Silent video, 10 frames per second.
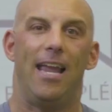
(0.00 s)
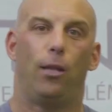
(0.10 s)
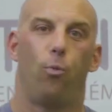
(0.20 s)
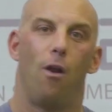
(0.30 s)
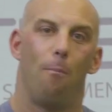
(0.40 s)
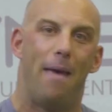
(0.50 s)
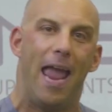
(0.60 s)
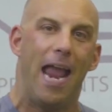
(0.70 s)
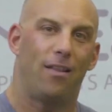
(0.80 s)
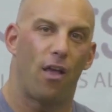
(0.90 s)
it will
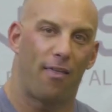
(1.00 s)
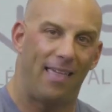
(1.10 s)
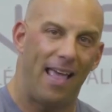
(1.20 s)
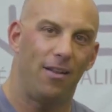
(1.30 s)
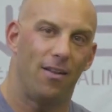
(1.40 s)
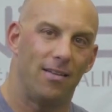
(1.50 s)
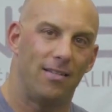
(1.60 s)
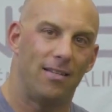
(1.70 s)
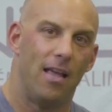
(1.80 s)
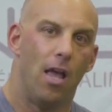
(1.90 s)
make the
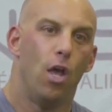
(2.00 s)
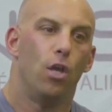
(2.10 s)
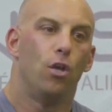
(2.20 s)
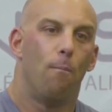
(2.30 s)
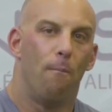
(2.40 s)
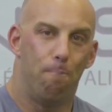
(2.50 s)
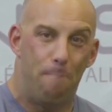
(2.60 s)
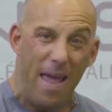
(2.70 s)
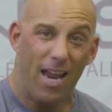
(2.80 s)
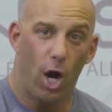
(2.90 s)
tendons
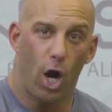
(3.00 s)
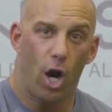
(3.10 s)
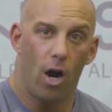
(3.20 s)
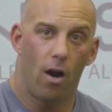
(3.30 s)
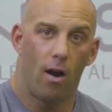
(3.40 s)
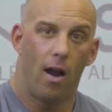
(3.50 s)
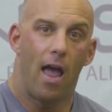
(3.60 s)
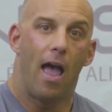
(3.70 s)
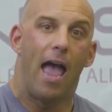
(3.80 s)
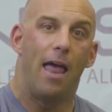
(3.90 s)
bigger
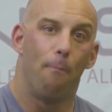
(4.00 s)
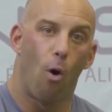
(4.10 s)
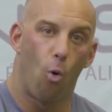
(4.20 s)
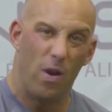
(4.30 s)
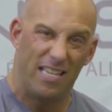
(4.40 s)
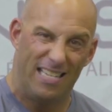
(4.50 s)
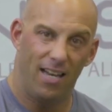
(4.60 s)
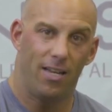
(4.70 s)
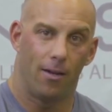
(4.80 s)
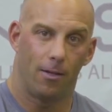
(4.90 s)
and more
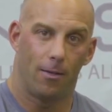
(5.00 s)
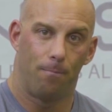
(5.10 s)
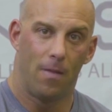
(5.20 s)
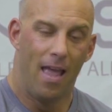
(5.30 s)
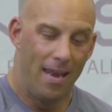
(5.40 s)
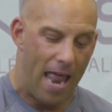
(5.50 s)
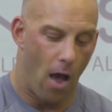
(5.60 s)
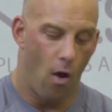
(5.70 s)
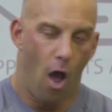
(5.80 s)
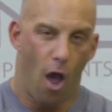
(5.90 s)
resilient.
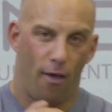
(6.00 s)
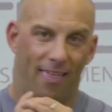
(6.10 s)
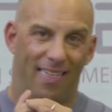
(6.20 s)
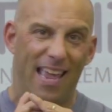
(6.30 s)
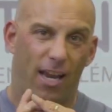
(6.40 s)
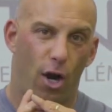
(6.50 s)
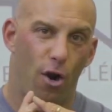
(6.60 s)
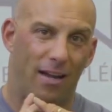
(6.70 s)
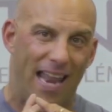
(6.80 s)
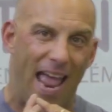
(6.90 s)
Now, a
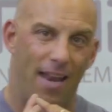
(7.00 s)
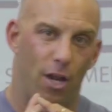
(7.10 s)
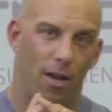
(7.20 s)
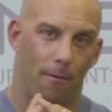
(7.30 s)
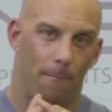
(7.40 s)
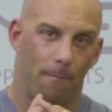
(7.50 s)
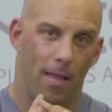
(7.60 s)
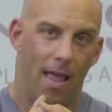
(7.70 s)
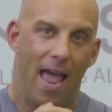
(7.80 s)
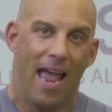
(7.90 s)
thicker tendon
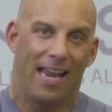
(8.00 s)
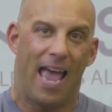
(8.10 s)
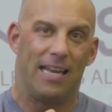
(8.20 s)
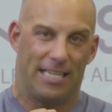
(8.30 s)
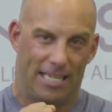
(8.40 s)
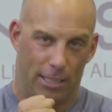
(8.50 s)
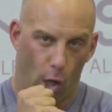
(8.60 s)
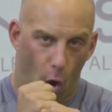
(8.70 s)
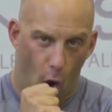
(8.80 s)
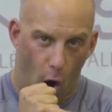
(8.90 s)
can
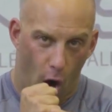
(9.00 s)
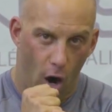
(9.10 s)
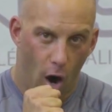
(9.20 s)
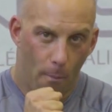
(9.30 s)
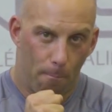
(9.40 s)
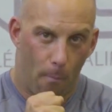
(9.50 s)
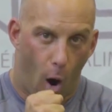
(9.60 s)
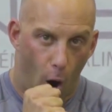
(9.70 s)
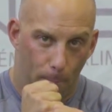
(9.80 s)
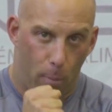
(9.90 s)
store
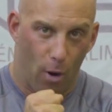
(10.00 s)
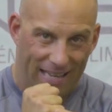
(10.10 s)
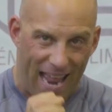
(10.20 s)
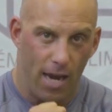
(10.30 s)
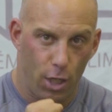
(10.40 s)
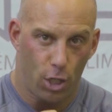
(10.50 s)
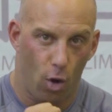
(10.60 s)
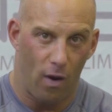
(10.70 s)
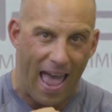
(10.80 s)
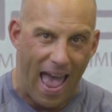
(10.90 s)
more
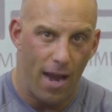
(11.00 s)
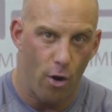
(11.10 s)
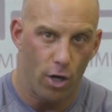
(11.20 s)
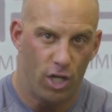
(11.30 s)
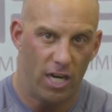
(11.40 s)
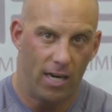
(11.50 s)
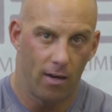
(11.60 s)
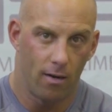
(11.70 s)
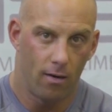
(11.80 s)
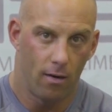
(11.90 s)
potential energy.
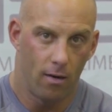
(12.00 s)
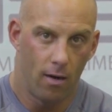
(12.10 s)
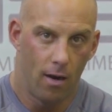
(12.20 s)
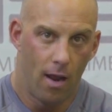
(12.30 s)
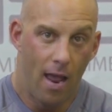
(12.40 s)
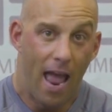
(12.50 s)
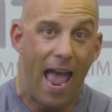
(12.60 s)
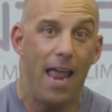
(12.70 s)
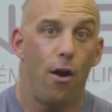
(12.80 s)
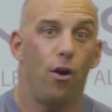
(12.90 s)

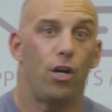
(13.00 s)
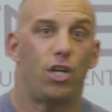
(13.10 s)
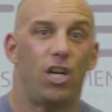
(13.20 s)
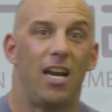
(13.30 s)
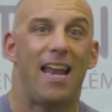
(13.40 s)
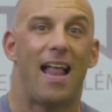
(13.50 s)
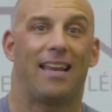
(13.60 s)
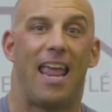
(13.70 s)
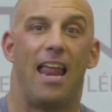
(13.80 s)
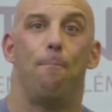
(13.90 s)
Energy
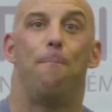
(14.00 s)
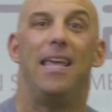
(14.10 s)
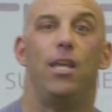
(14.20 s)
that can be